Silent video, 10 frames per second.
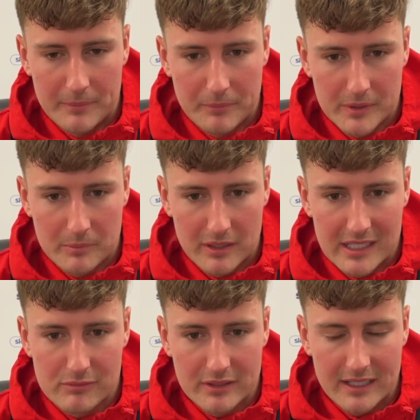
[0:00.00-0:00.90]
we
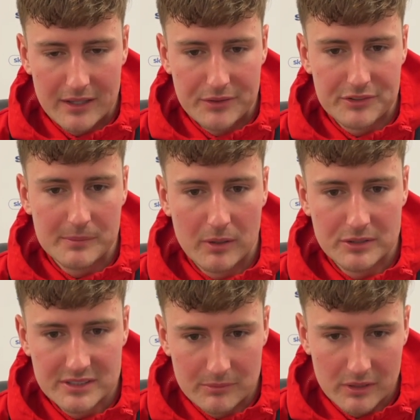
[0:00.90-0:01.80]
believe we can get the 3
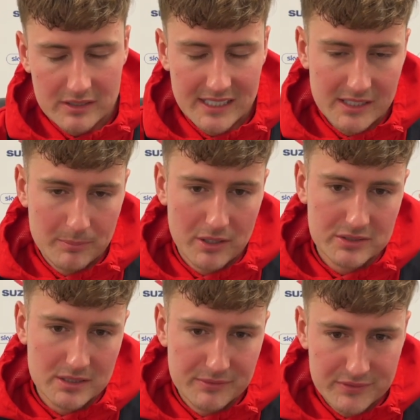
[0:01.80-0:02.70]
points and we can take the
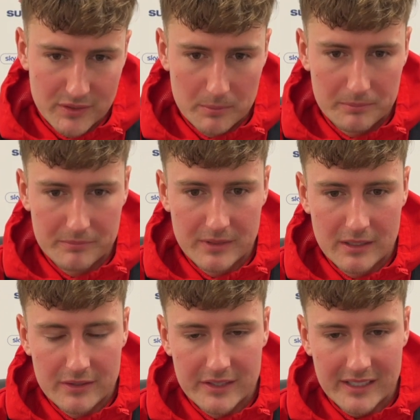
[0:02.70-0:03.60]
positives from
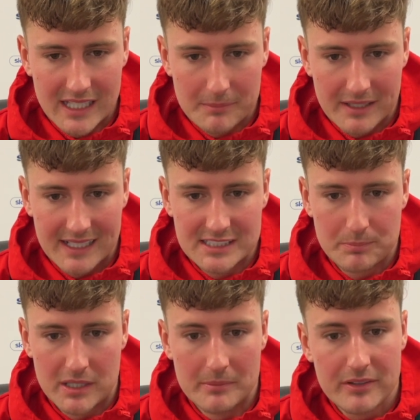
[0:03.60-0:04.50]
the game against
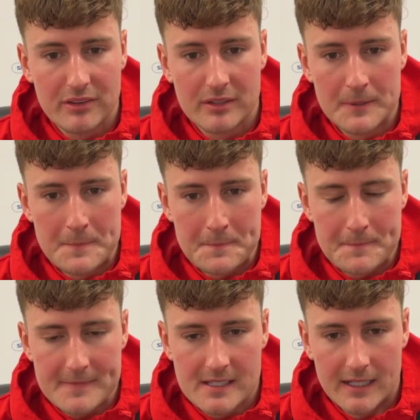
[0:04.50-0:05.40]
Plymouth.
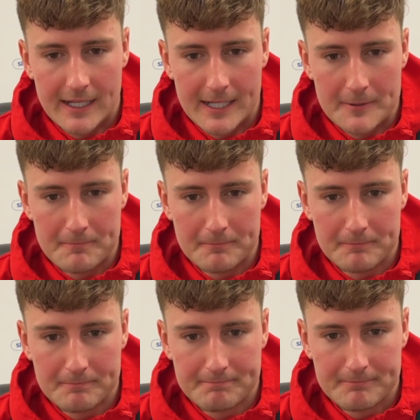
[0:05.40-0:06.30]

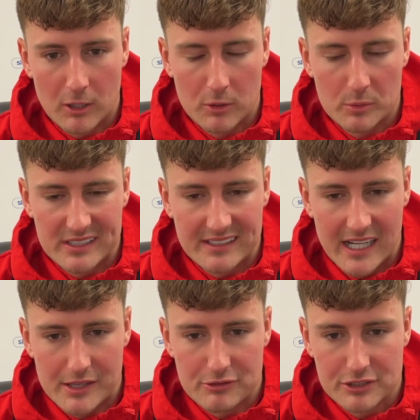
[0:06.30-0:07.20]
Although we didn't
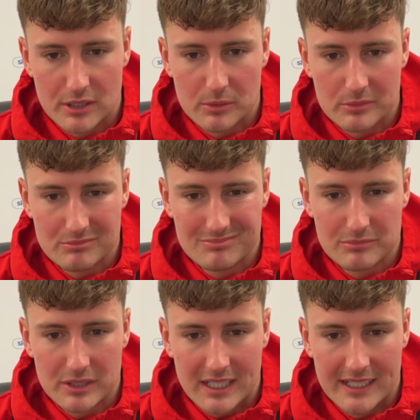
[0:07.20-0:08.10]
get the result
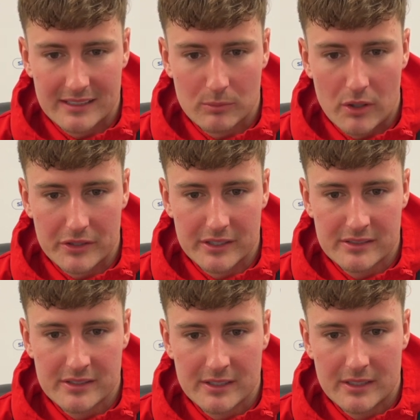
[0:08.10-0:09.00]
we kind of
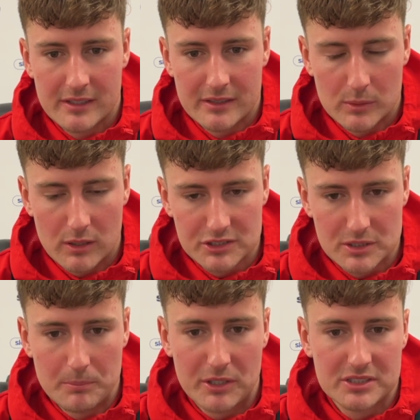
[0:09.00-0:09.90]
wanted, there was
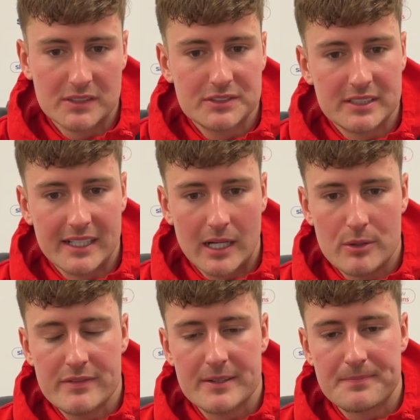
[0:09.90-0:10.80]
some positives to take out
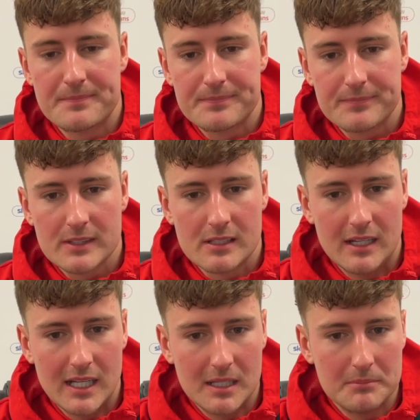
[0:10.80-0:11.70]
of it.
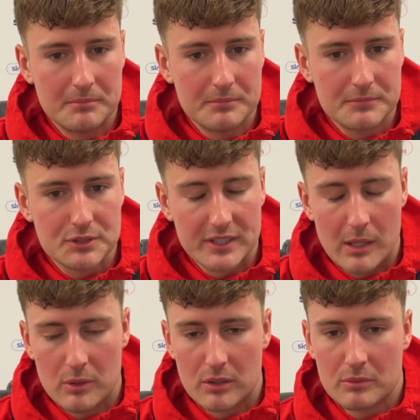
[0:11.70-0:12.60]
So yeah,
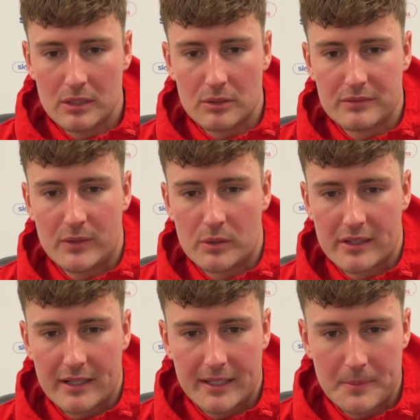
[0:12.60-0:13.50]
we're looking forward to
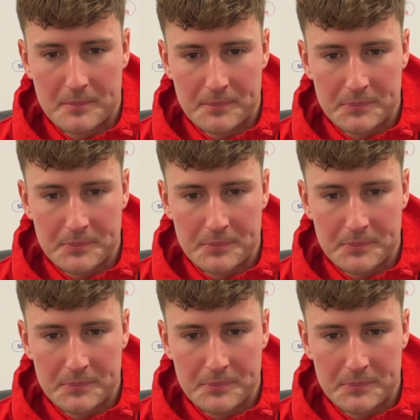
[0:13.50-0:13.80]
that game.